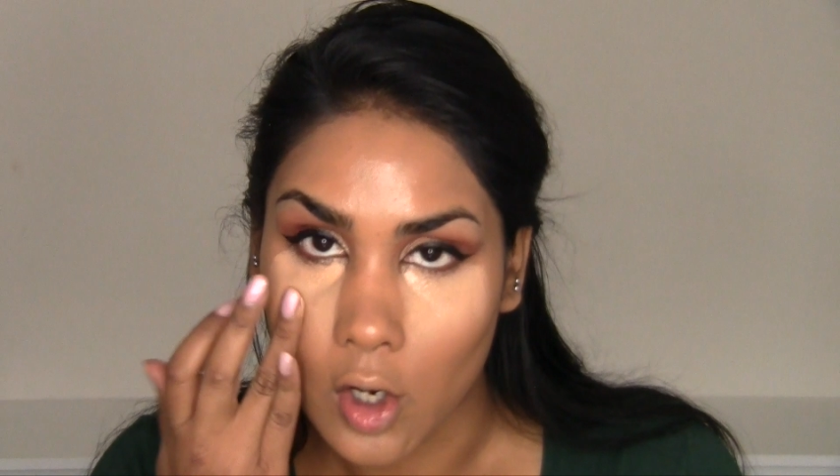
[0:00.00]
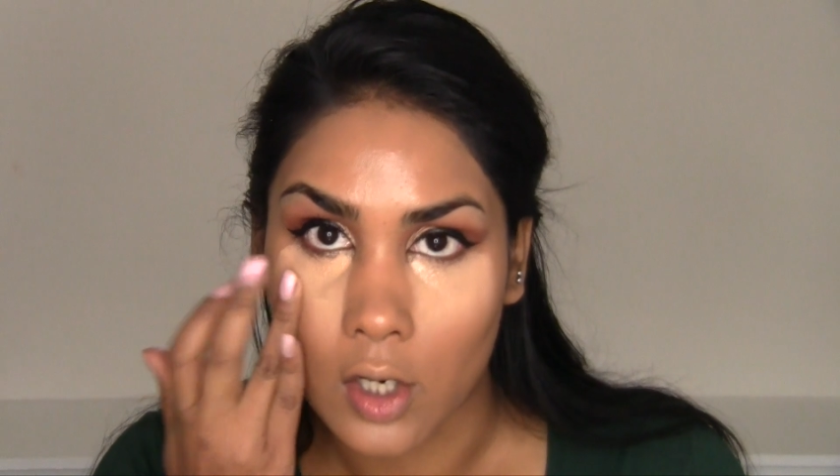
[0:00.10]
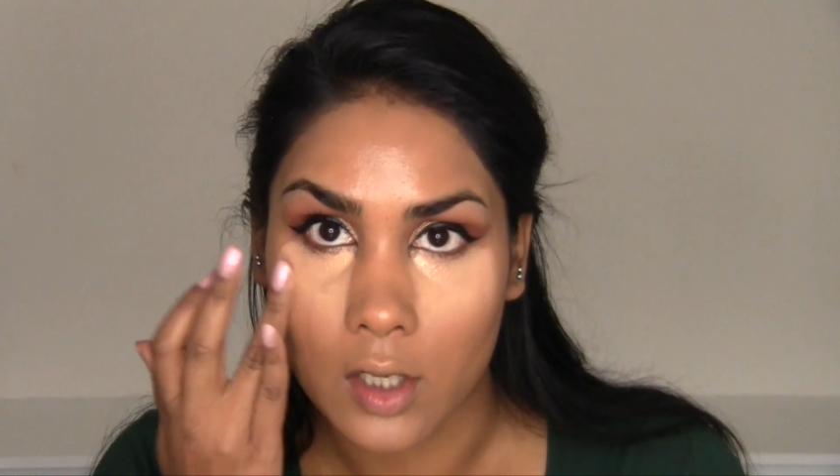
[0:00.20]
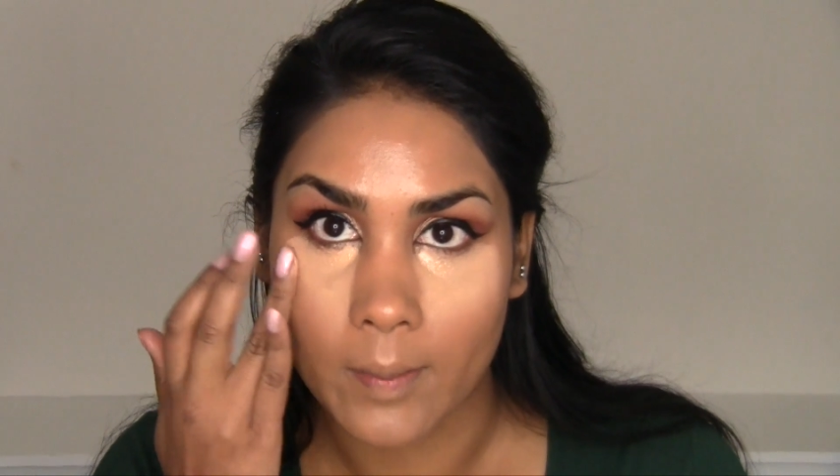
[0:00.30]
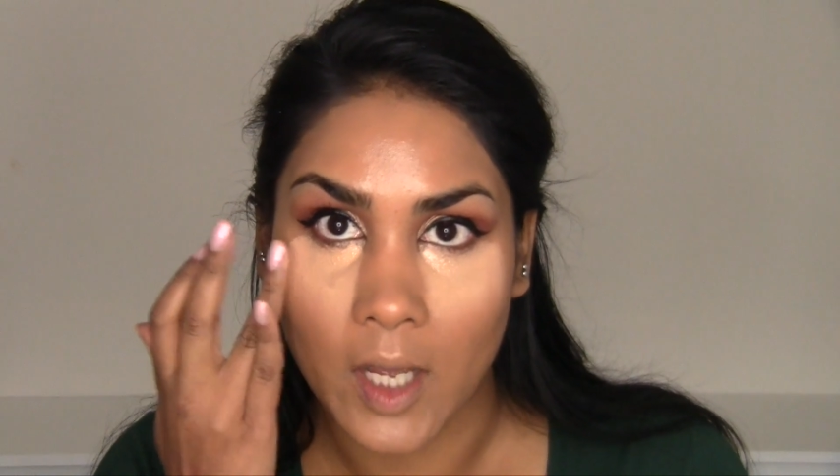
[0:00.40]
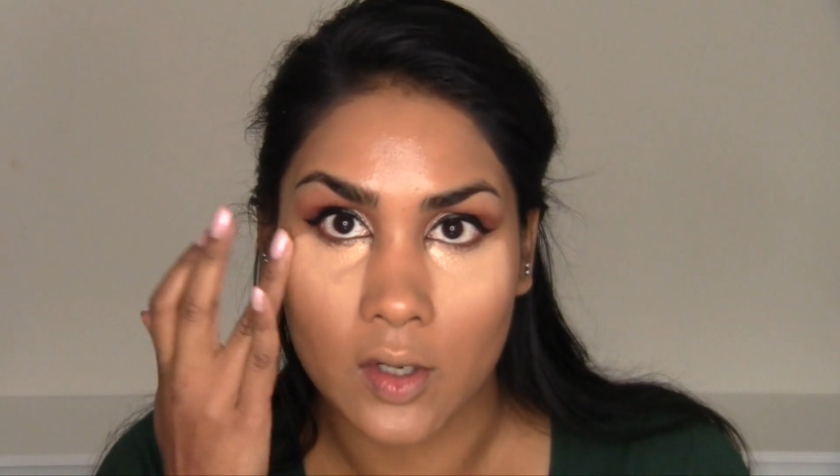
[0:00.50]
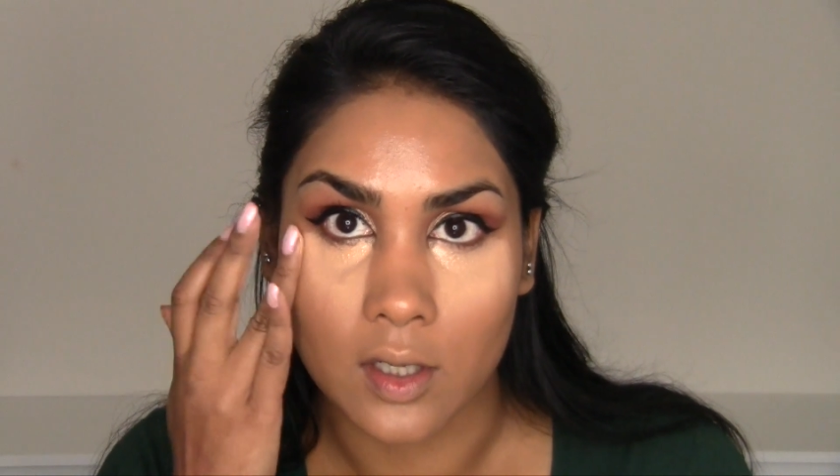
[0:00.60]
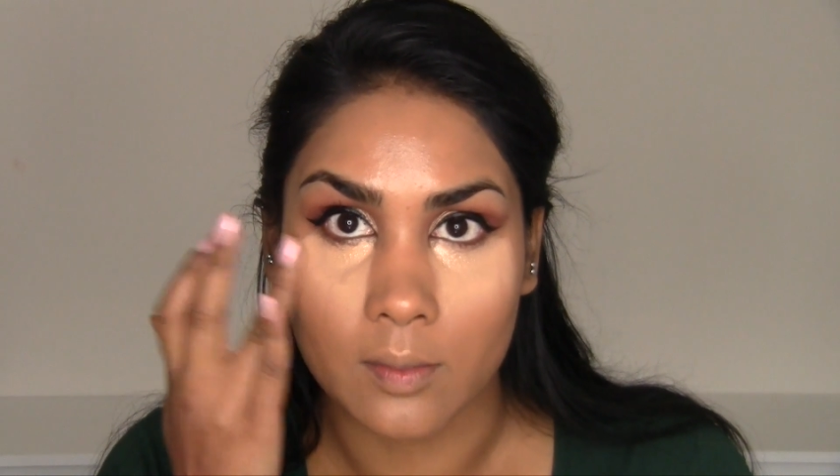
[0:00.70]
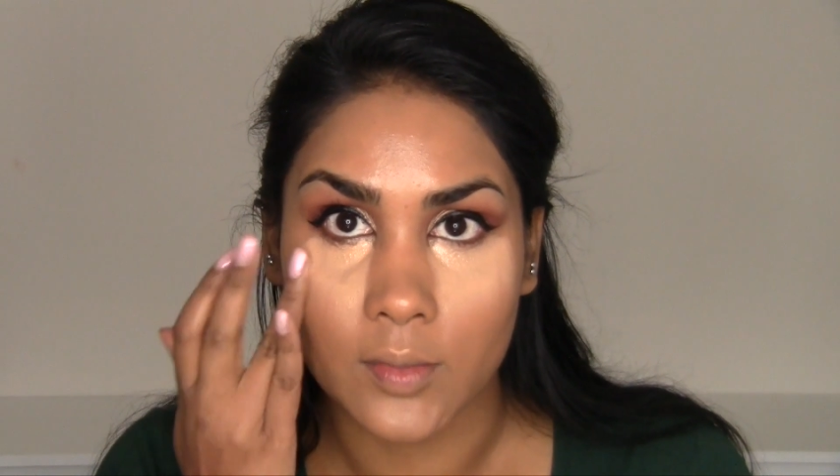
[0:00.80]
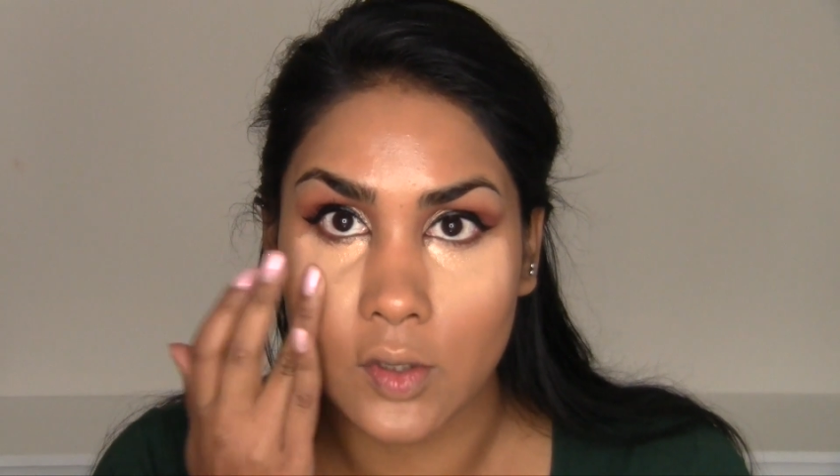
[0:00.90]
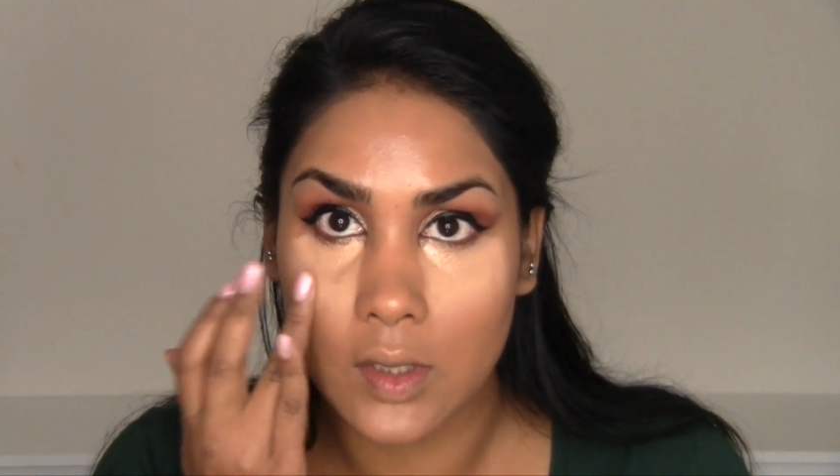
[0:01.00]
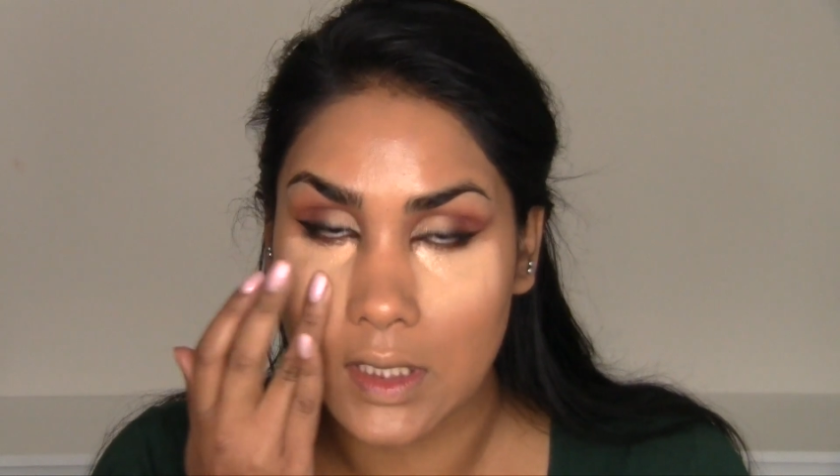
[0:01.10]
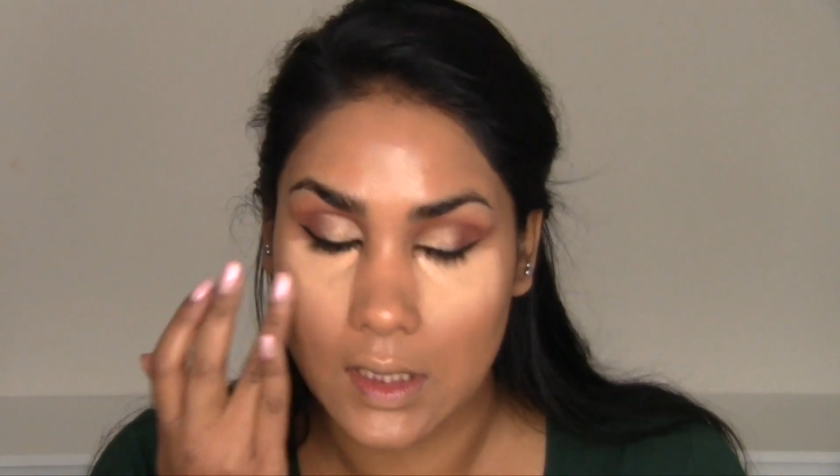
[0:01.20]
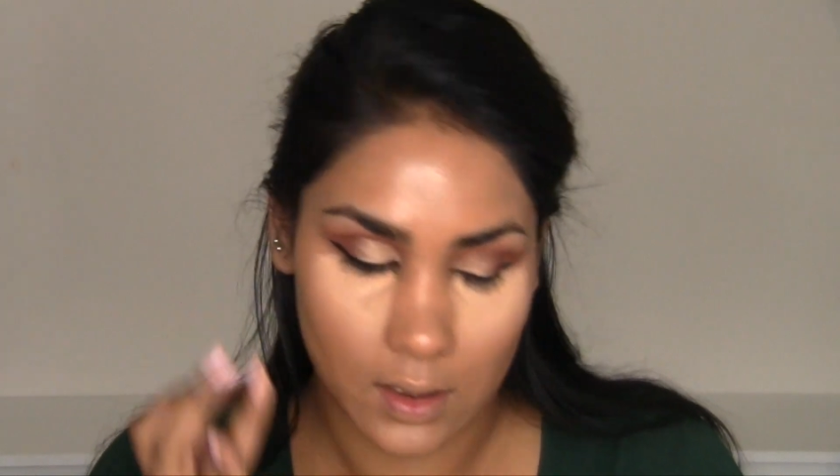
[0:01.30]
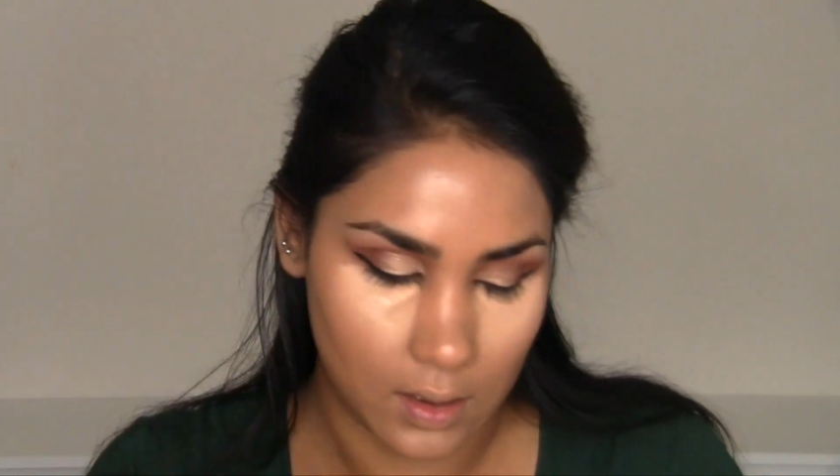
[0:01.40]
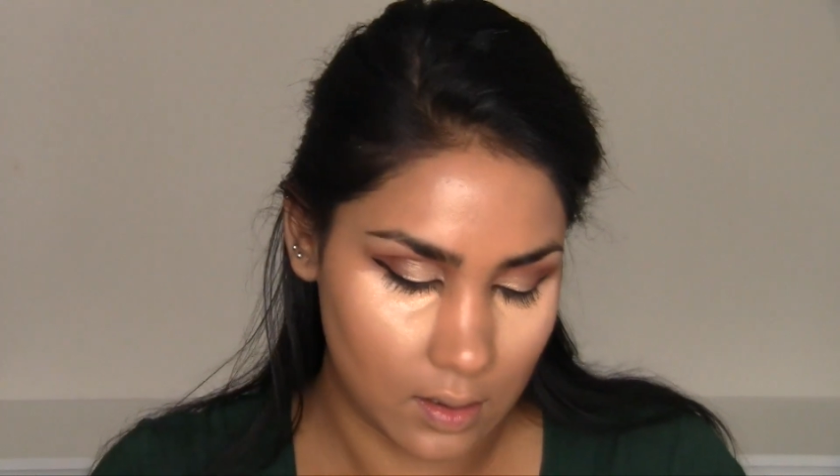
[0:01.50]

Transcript: heard about her beauty